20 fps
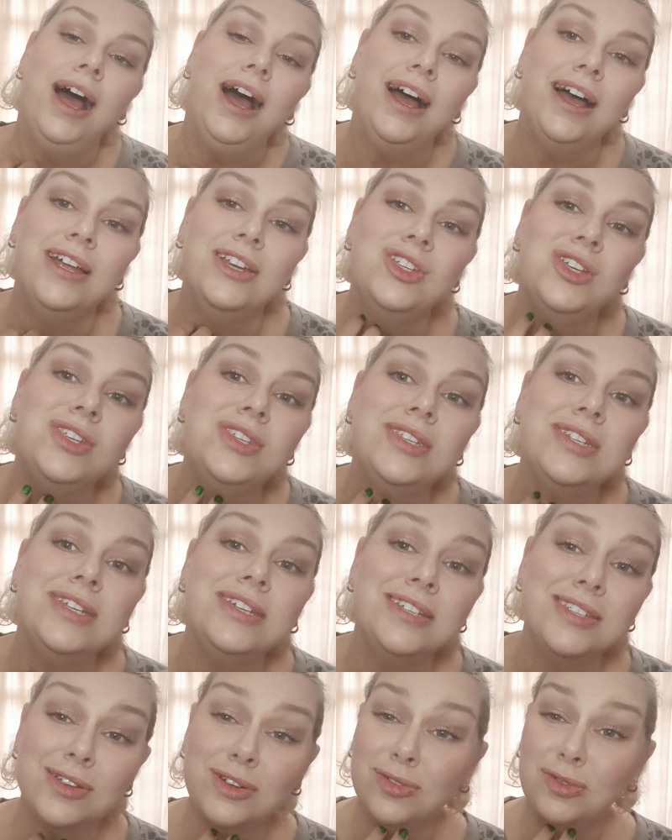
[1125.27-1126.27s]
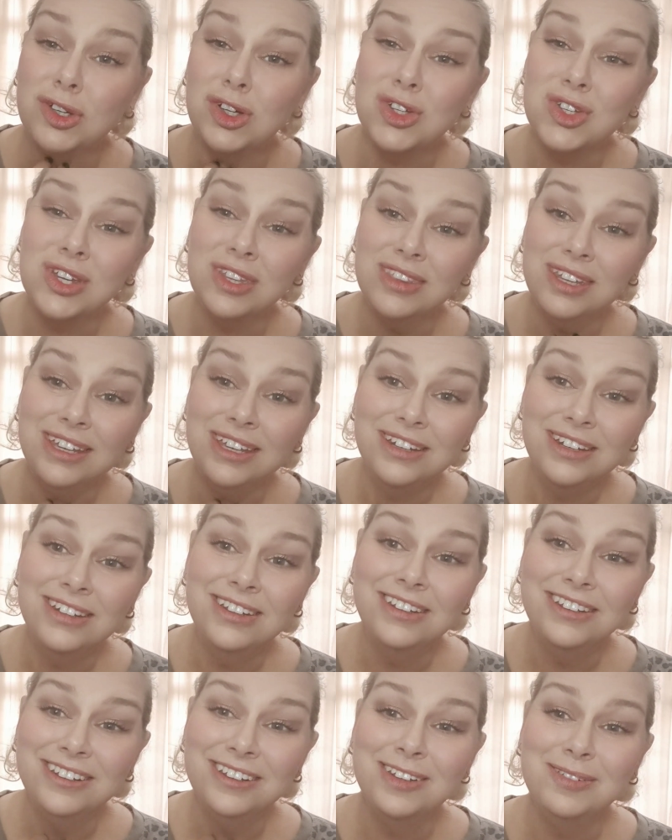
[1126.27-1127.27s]
just to sort of cushion that.
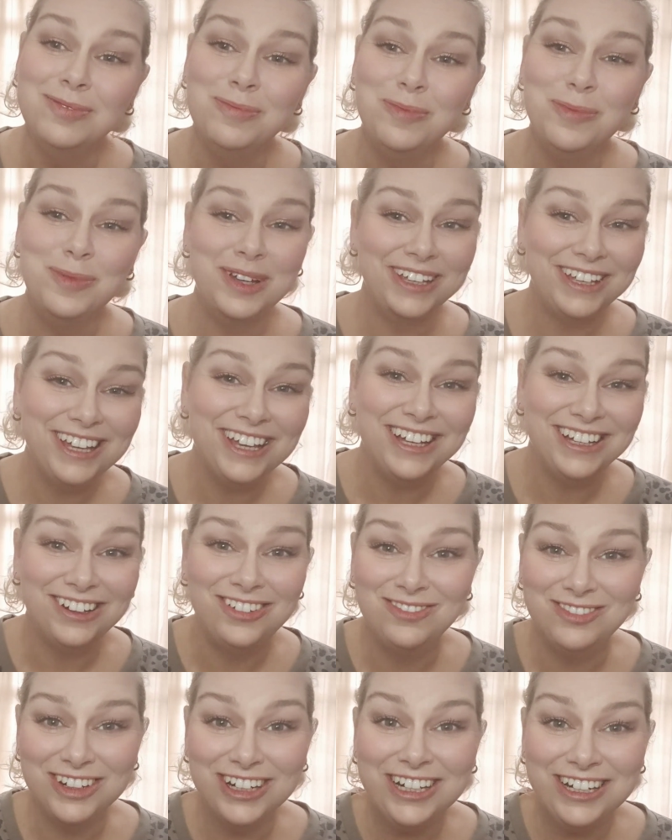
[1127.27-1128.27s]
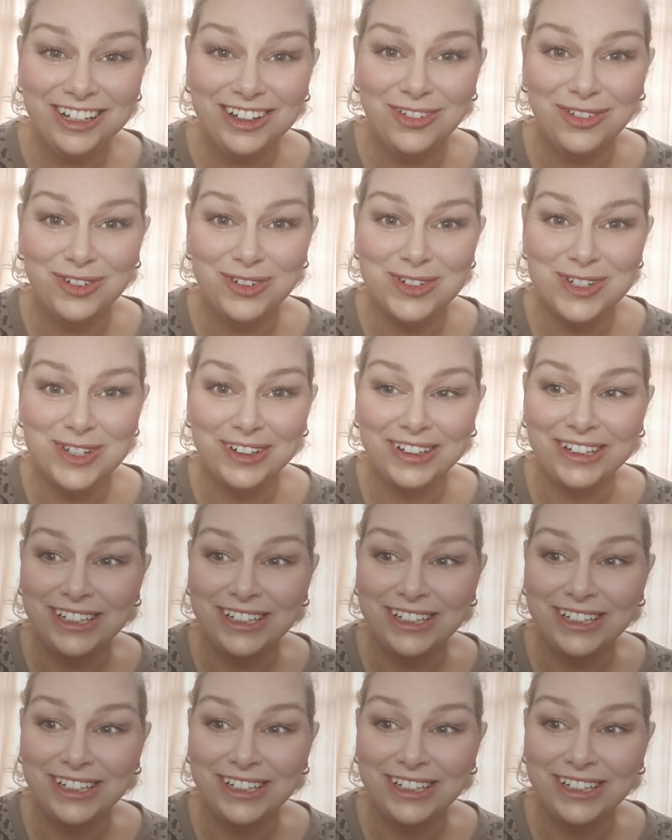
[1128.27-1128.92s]
But yeah, I'm really looking forward to it.